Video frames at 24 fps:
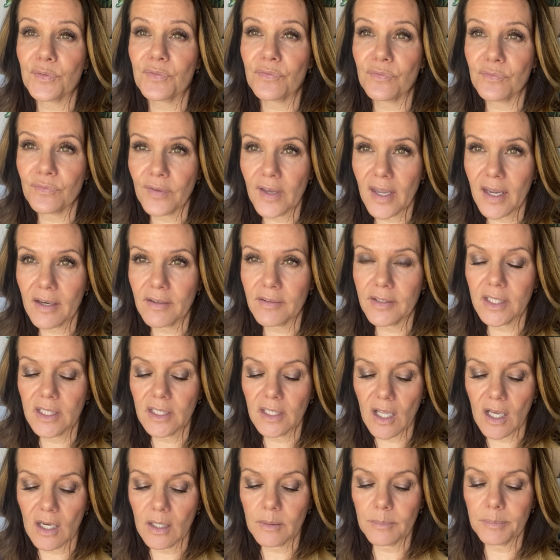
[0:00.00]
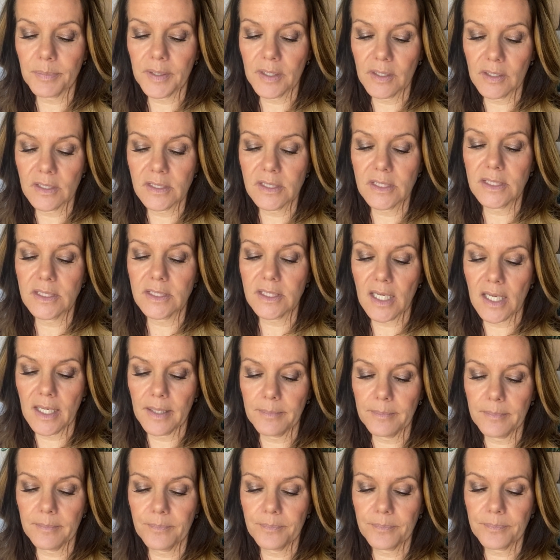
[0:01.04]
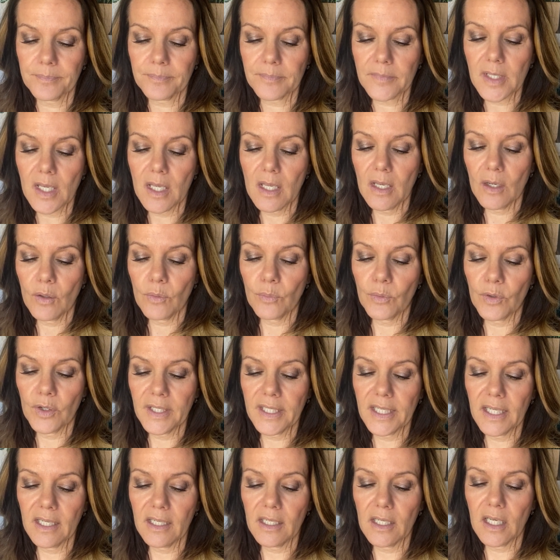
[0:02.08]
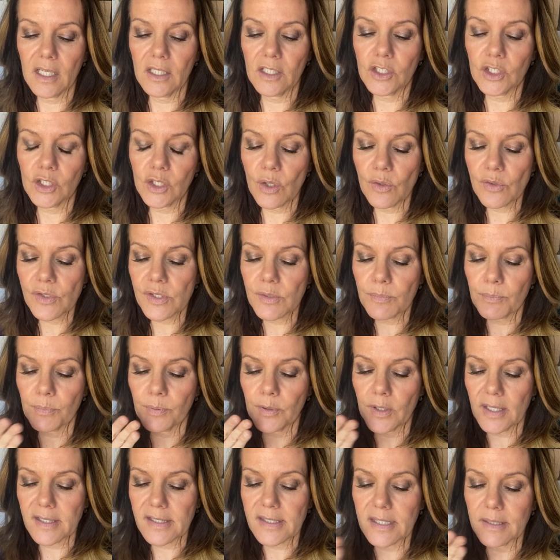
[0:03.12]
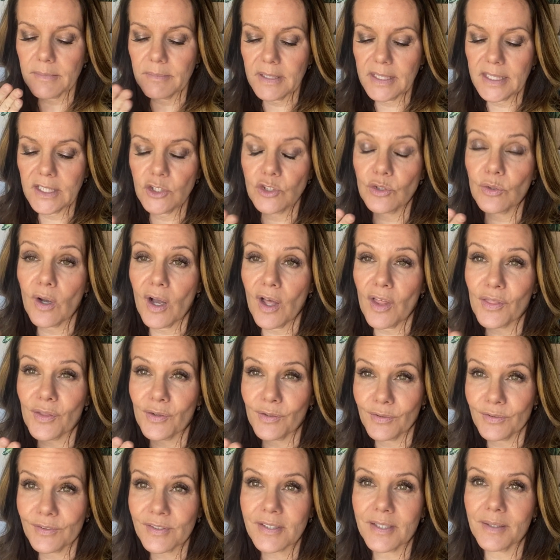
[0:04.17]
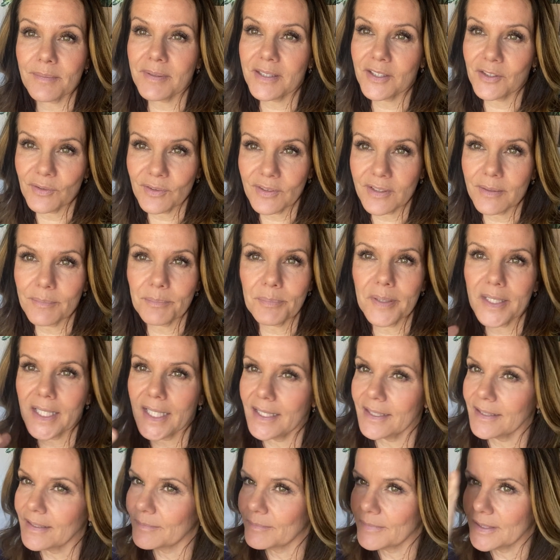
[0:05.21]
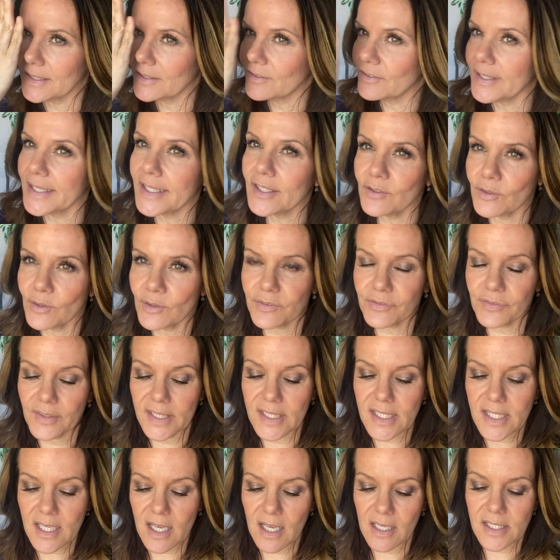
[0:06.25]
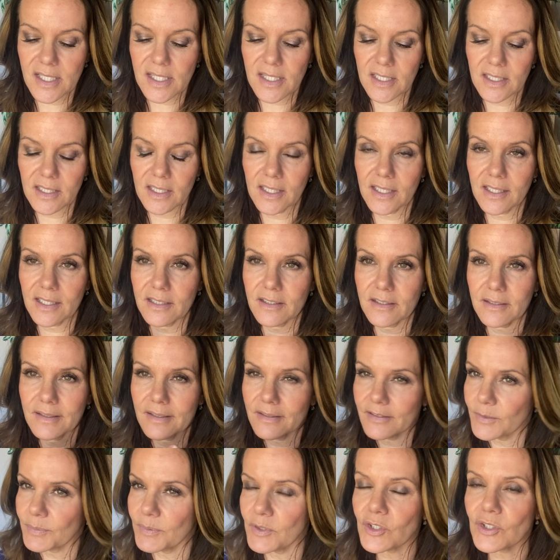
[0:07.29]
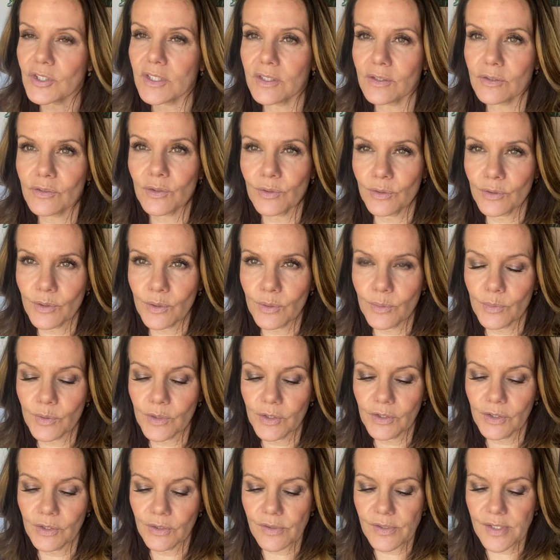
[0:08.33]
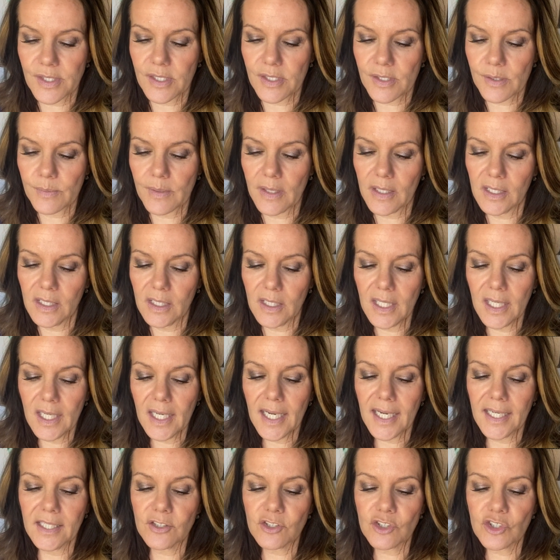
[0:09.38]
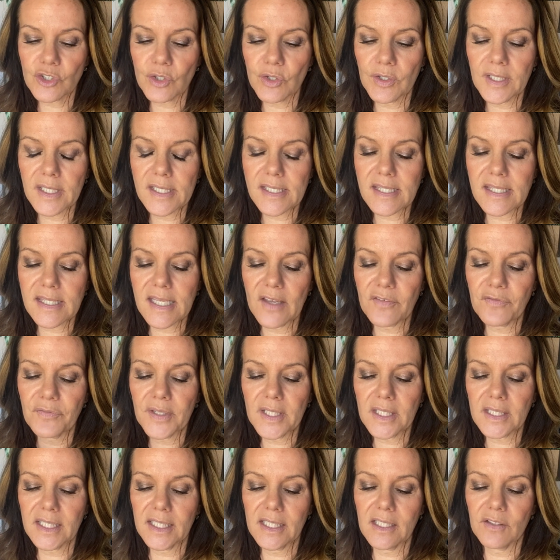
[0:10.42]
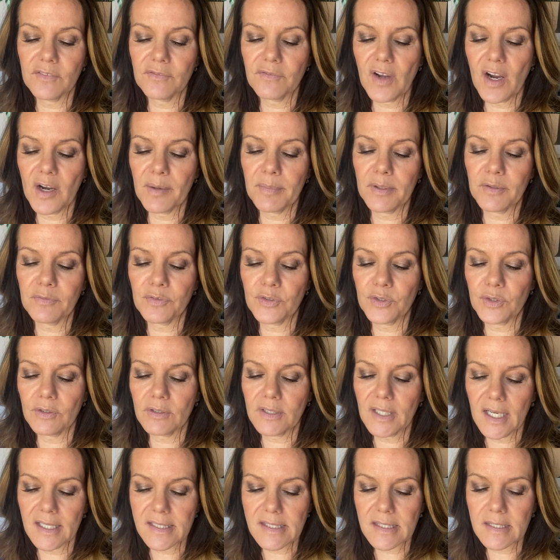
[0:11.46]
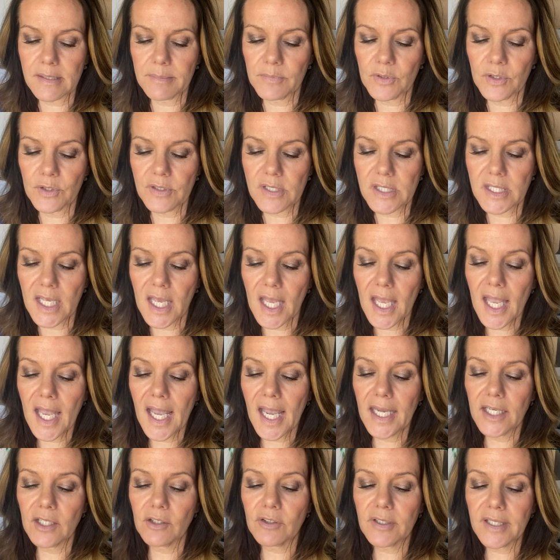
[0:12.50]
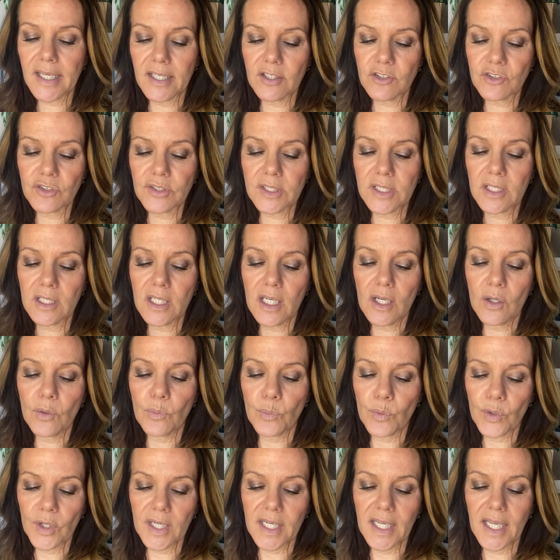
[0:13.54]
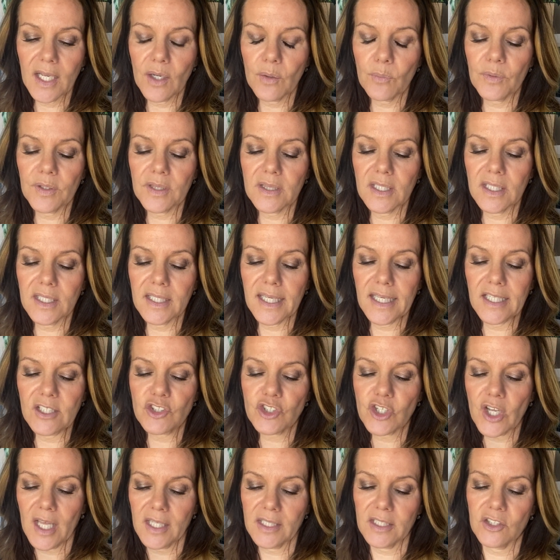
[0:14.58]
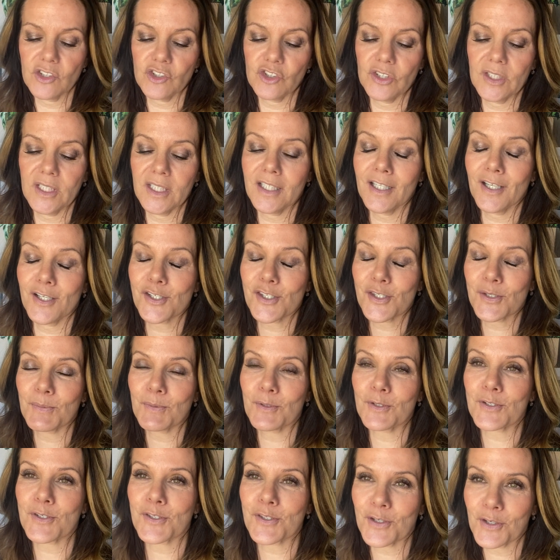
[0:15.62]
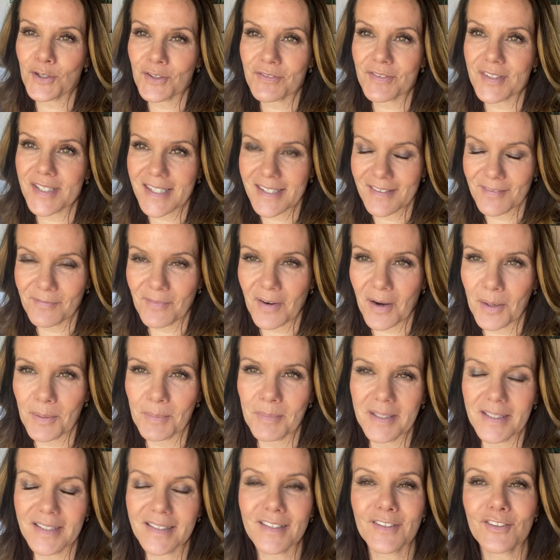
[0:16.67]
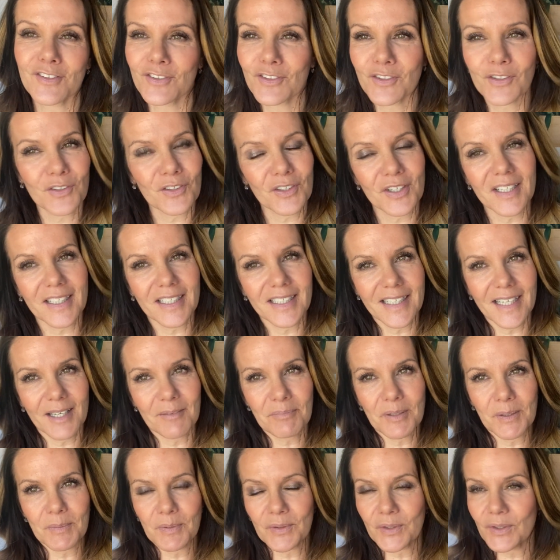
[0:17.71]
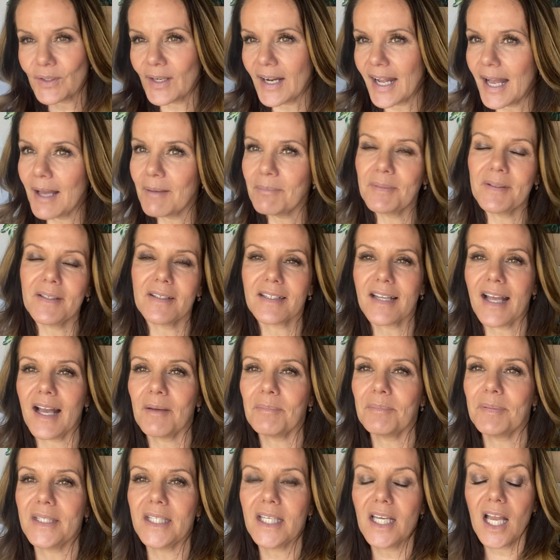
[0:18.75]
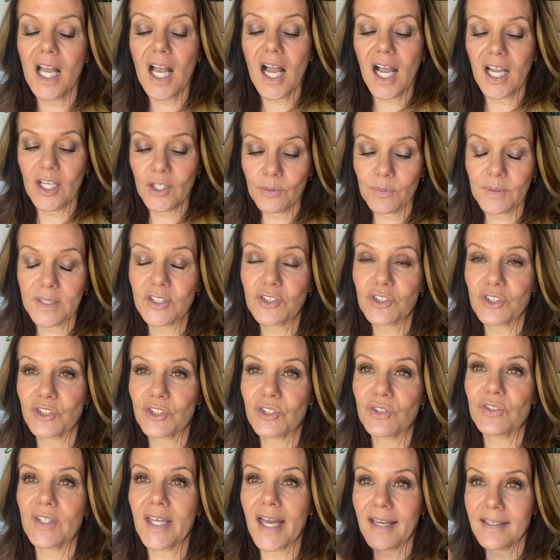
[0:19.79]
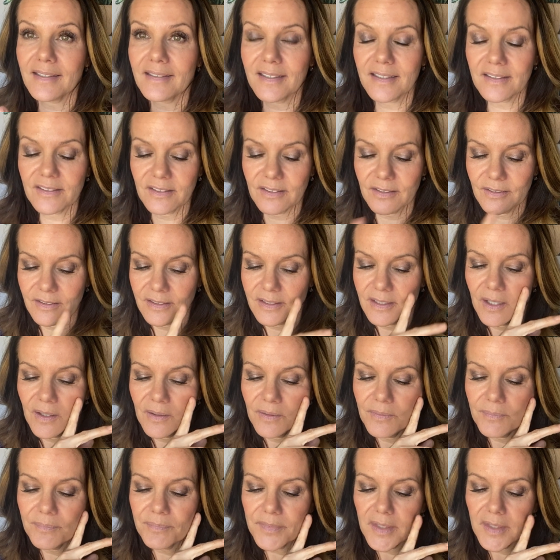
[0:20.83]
very long periods of time, working in close proximity to others. I mean, you're in a plane. I mean, they're in your face constantly, especially your coworkers as well. Ensuring a safe and clean environment for your customers, and occasionally working within a challenging customer service environment. Because you're going to get people that are happy, unhappy. Are you willing to do that? Yes or no?